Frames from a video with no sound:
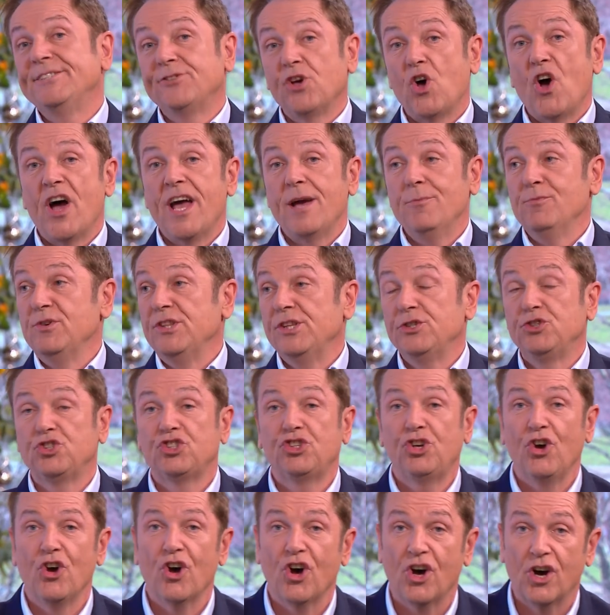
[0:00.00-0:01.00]
As I am with the
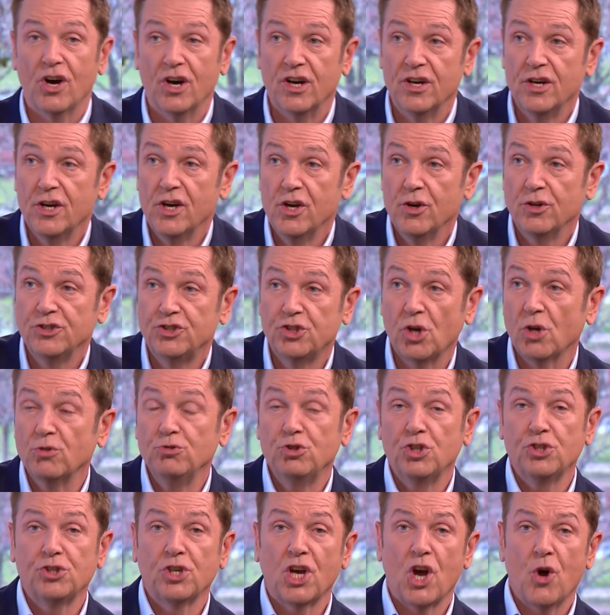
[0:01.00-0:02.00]
tour. So
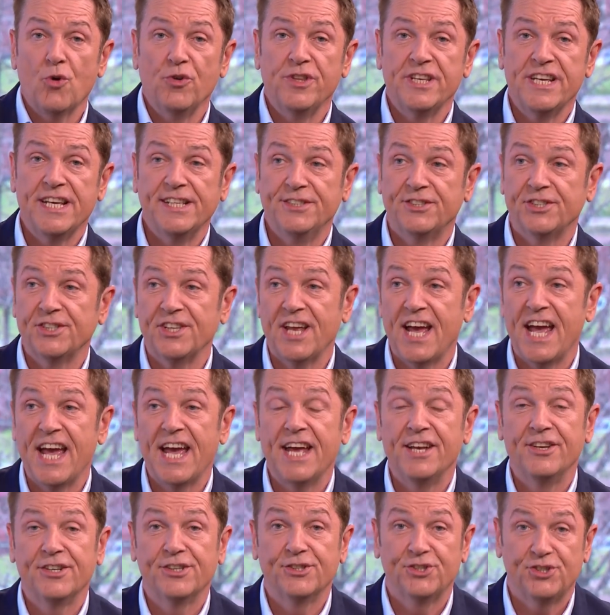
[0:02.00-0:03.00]
just go on the
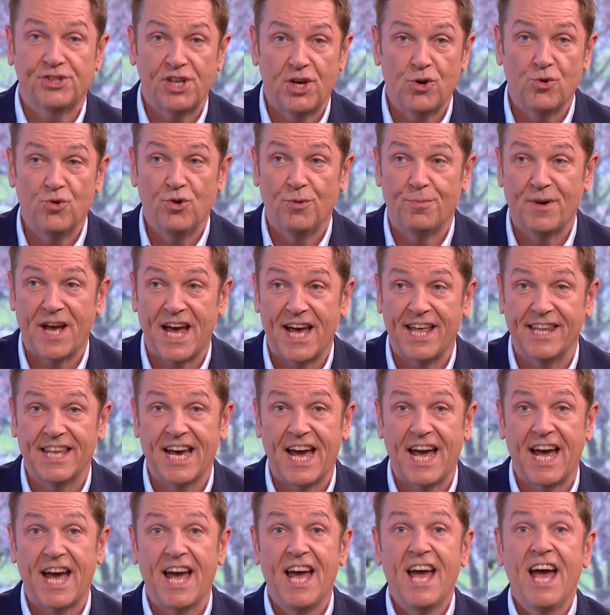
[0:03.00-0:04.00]
internet and you can see all about
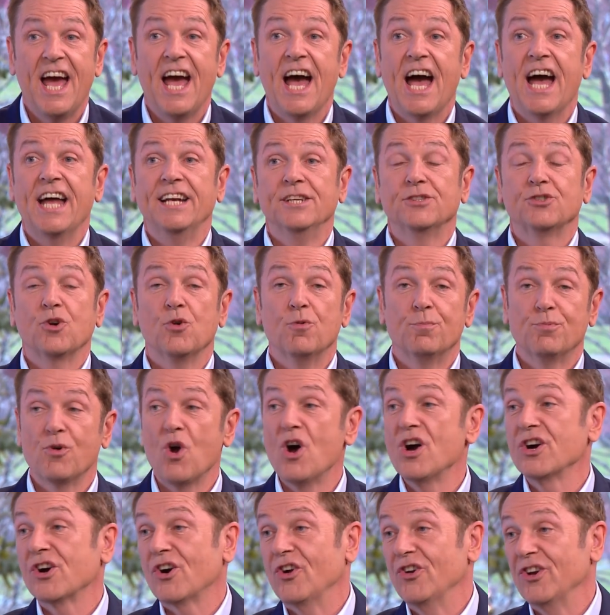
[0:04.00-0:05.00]
that. And it's called
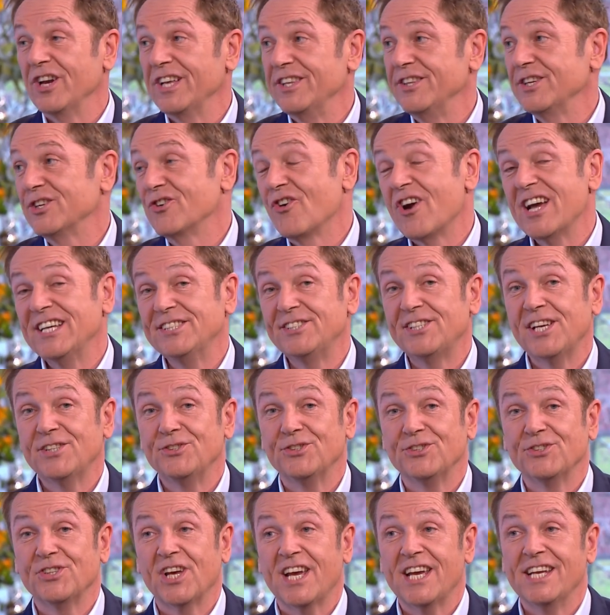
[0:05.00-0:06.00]
Brian Conley, the greatest
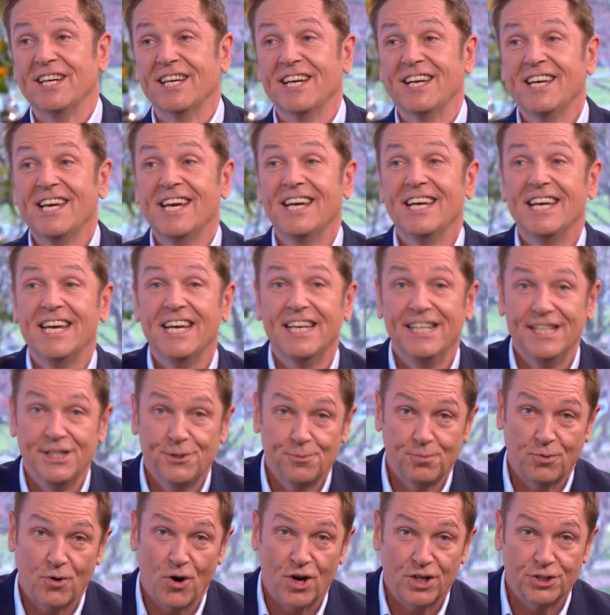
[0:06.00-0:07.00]
entertainer in
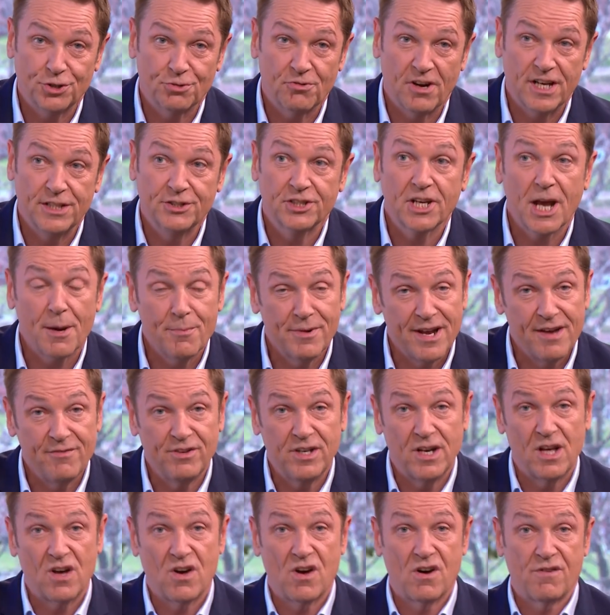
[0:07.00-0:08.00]
his price range. Come and have
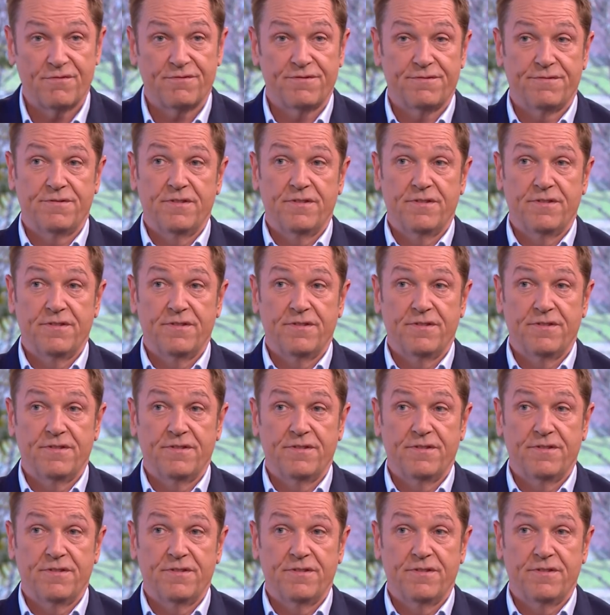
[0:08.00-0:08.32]
a laugh.